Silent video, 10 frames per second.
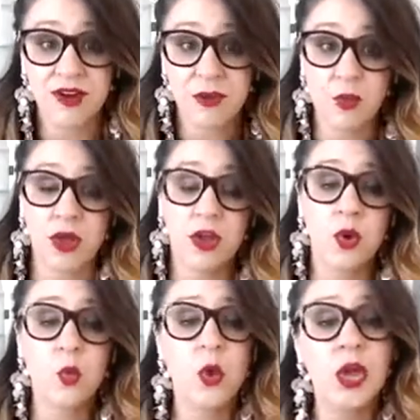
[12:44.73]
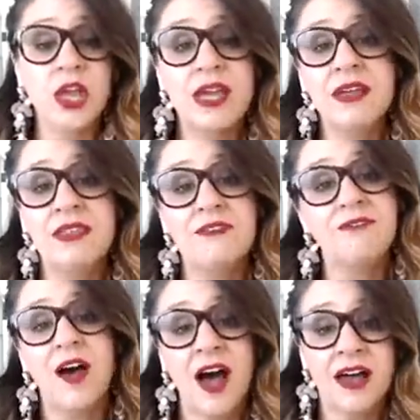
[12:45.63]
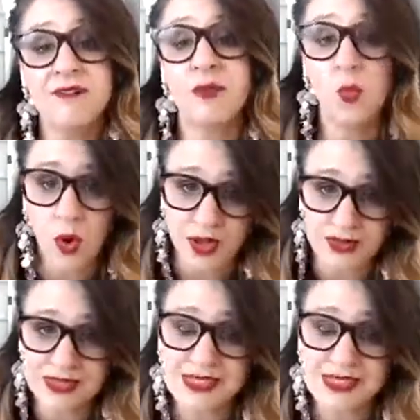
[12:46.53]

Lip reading: framework working the 5 1s.